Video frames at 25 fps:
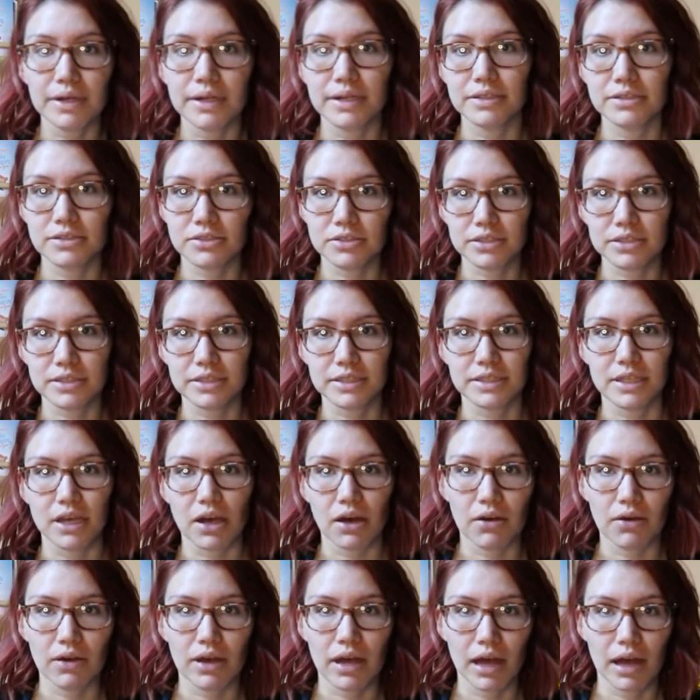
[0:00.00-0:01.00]
As you can
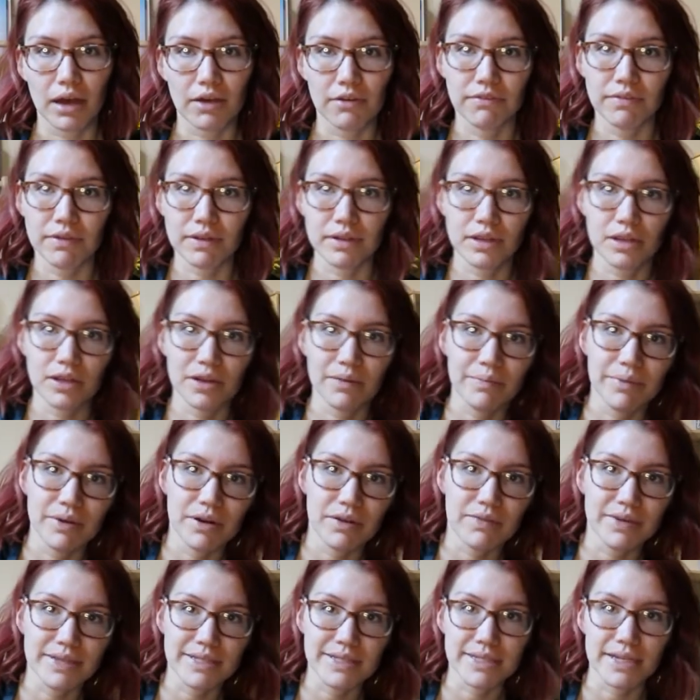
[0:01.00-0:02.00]
tell, I have a little bit
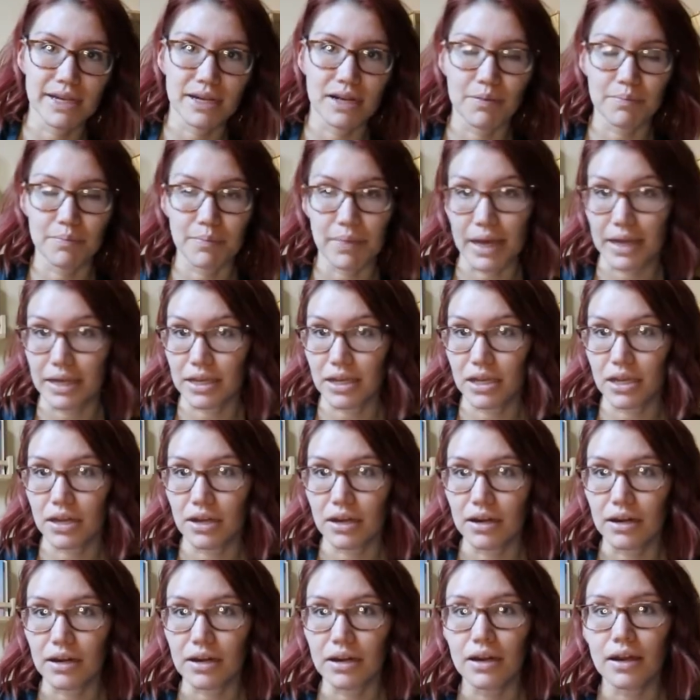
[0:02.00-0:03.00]
of a setup back
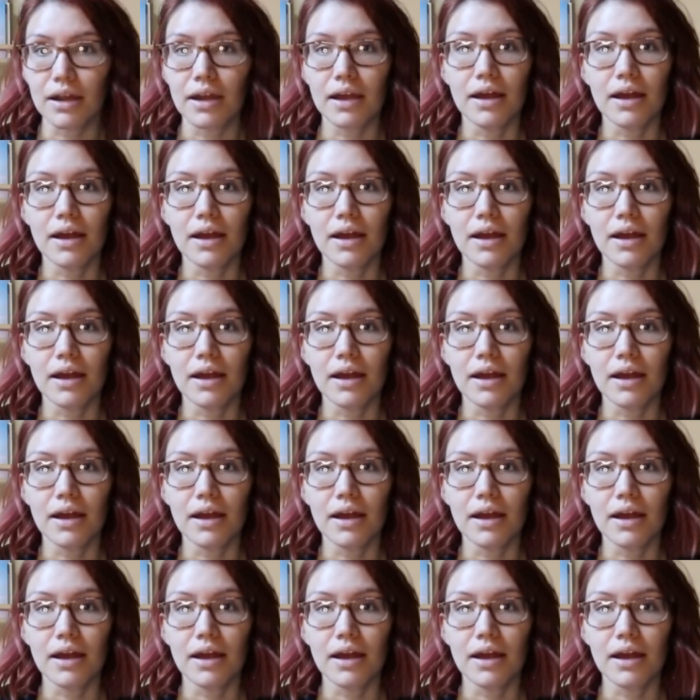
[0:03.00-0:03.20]
here.